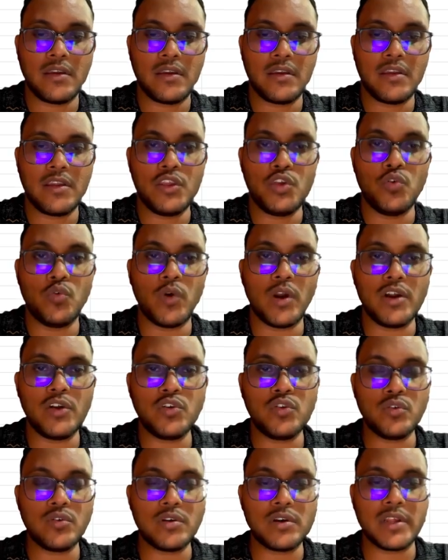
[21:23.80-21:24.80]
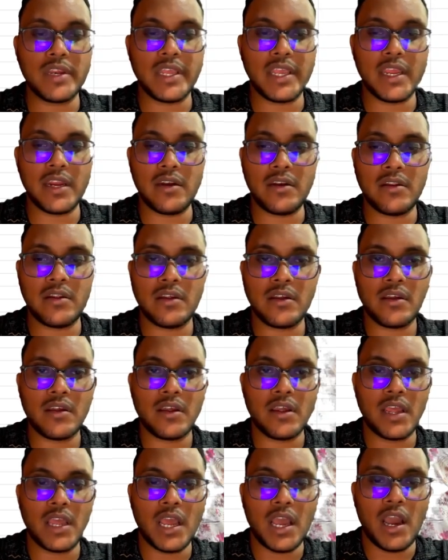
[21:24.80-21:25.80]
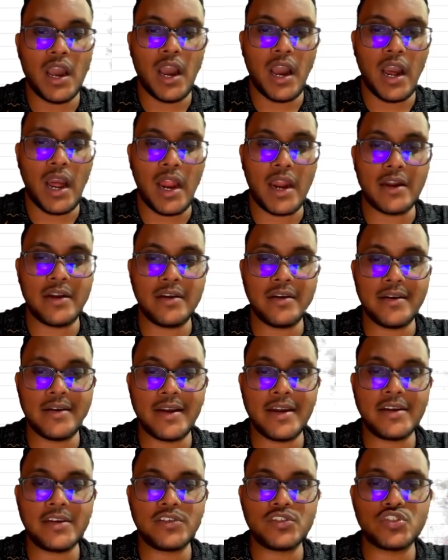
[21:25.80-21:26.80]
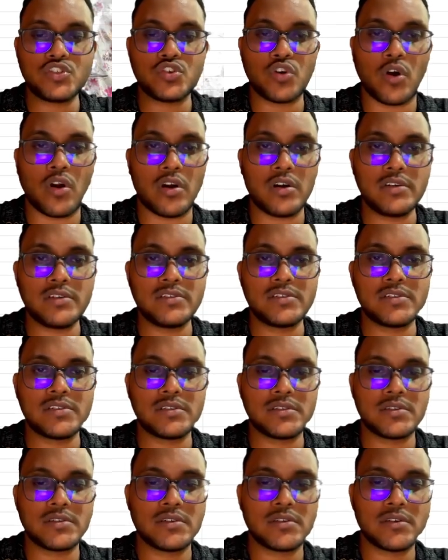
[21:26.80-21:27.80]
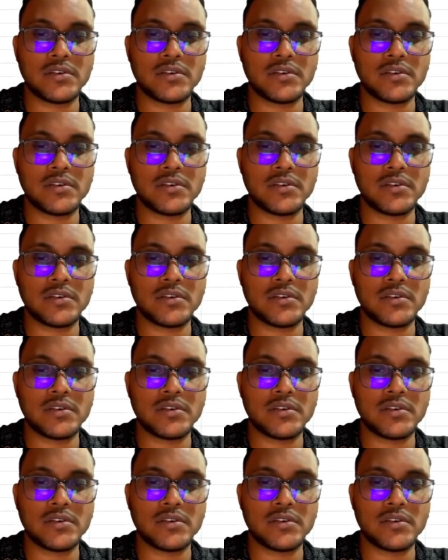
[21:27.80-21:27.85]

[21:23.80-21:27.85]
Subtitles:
you want to create 100 shorts